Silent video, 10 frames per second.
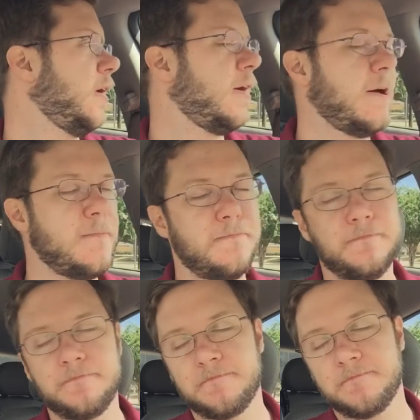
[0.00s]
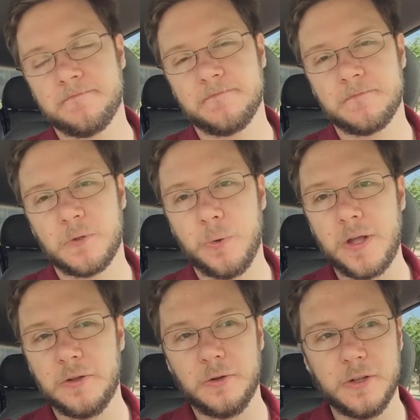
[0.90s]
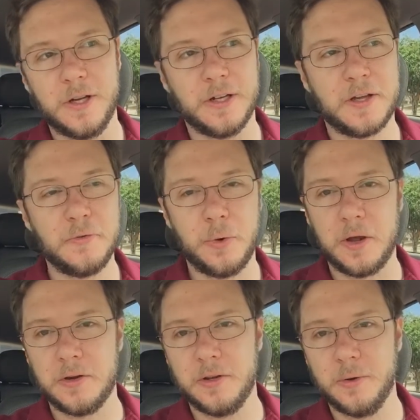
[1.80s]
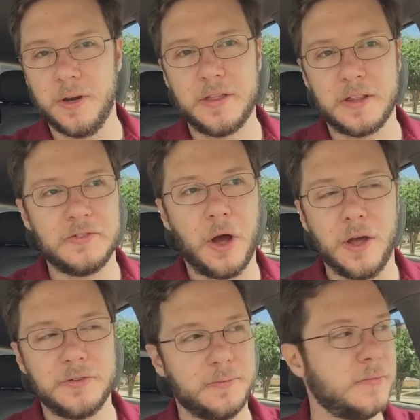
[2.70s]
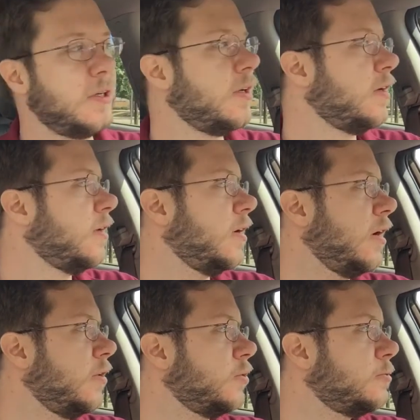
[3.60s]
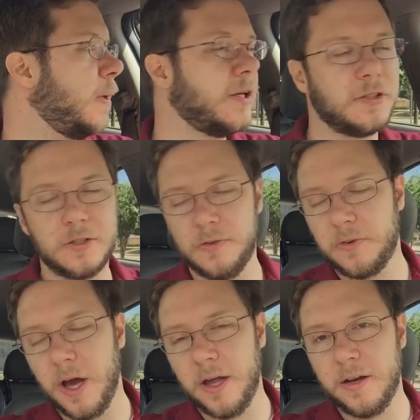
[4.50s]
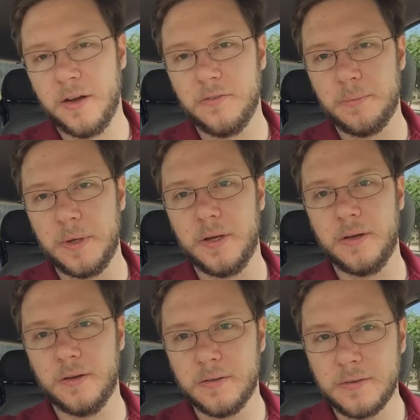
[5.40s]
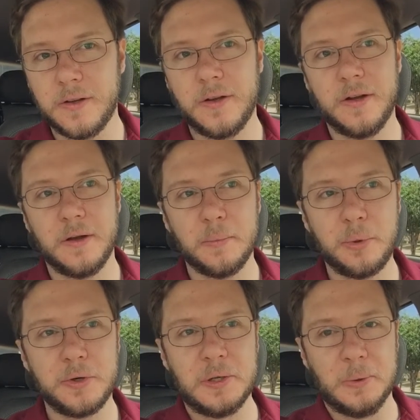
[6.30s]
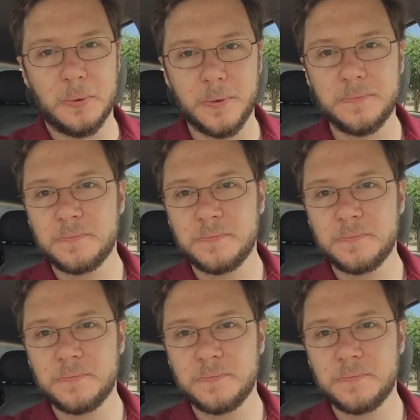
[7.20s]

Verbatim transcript: Um, great little uh, giveaway you're doing. I think it's awesome. Uh, the responses you've gotten have been pretty cool.